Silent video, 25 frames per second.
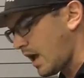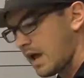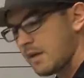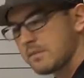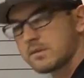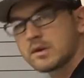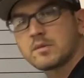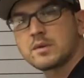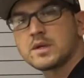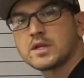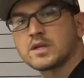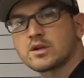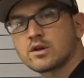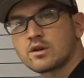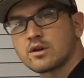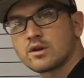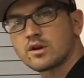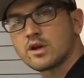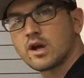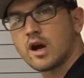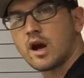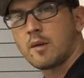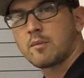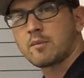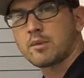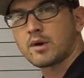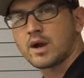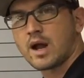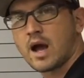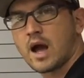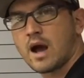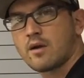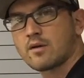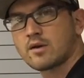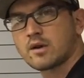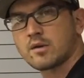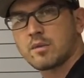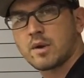able to be turned up or
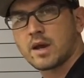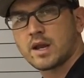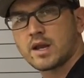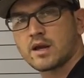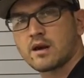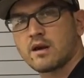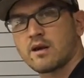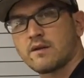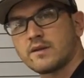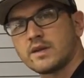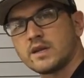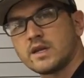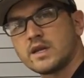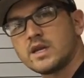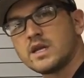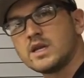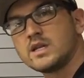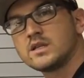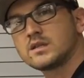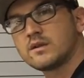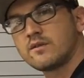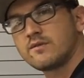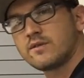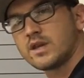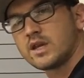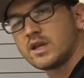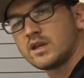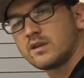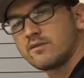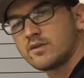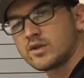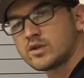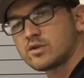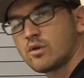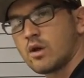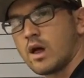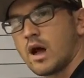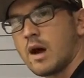down depending on the needs of the
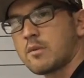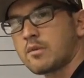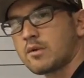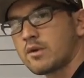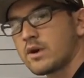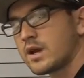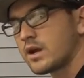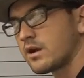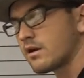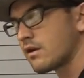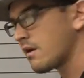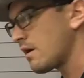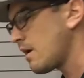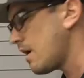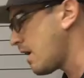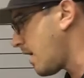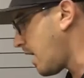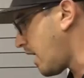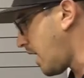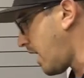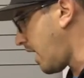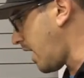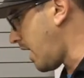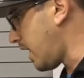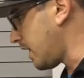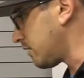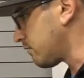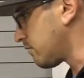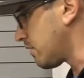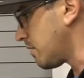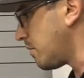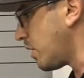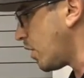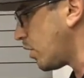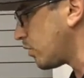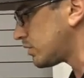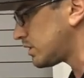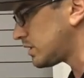individual operator, and the
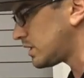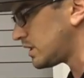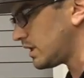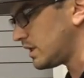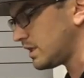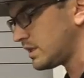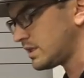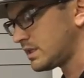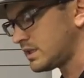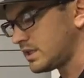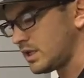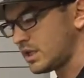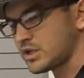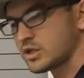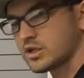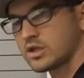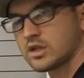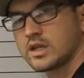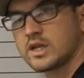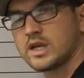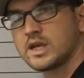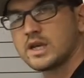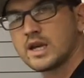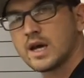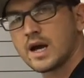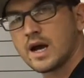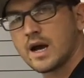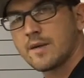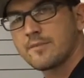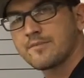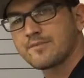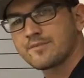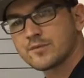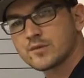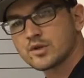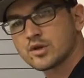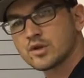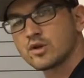remotes essentially
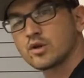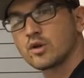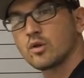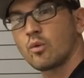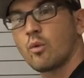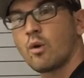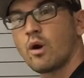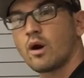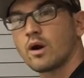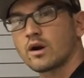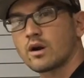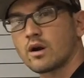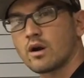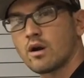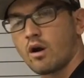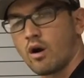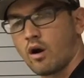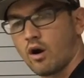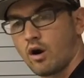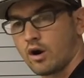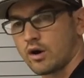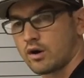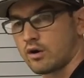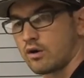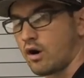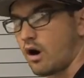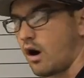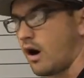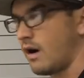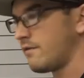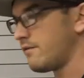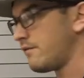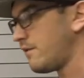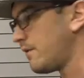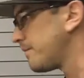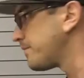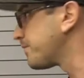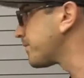turn the water on or off.